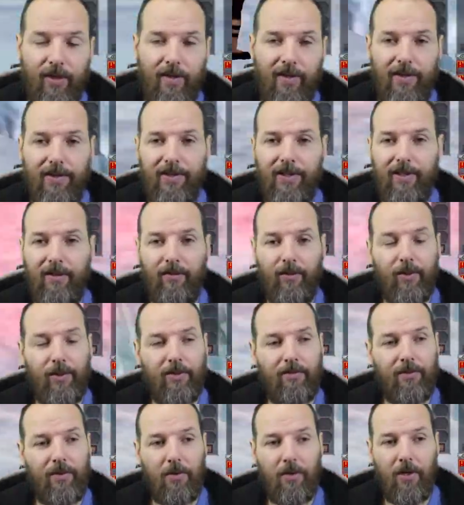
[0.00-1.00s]
try this in the
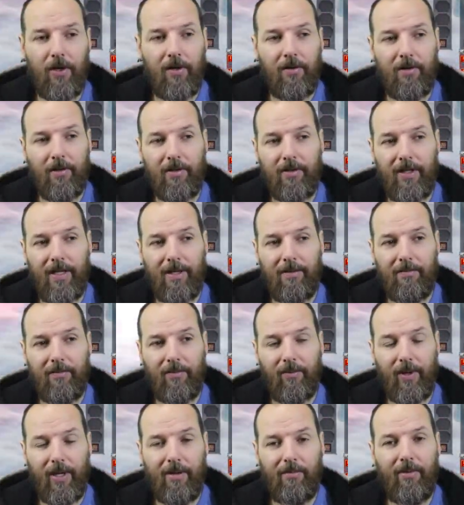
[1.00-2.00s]
Runes of Kunark type
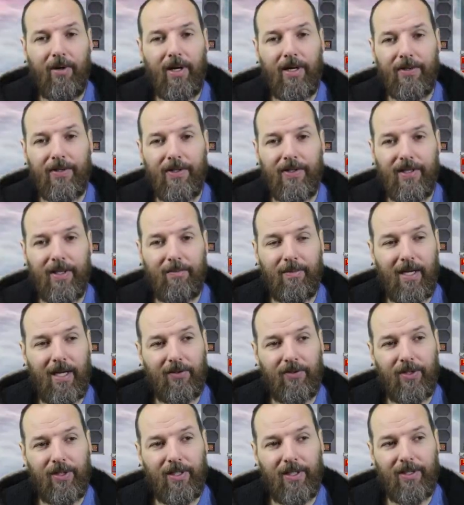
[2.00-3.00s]
raid bosses, I'm
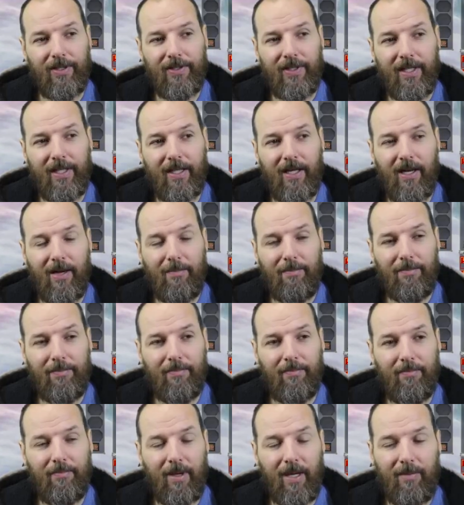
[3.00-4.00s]
actually going to set up
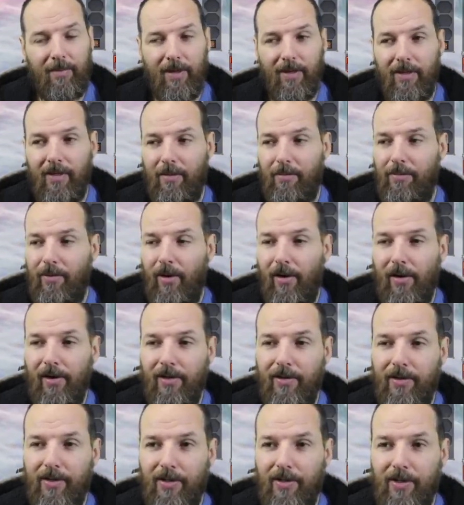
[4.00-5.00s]
maybe the
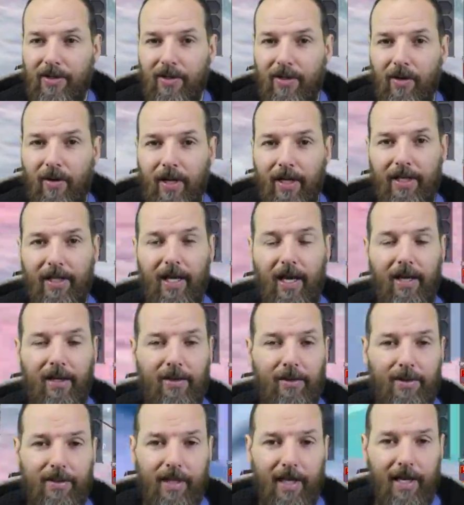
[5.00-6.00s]
Bard to just go ahead and
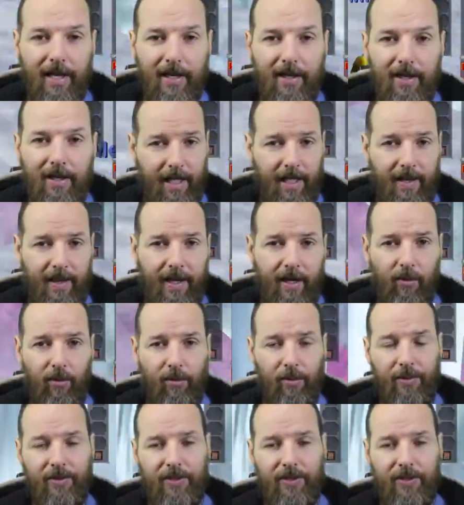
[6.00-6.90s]
auto attack. And then it will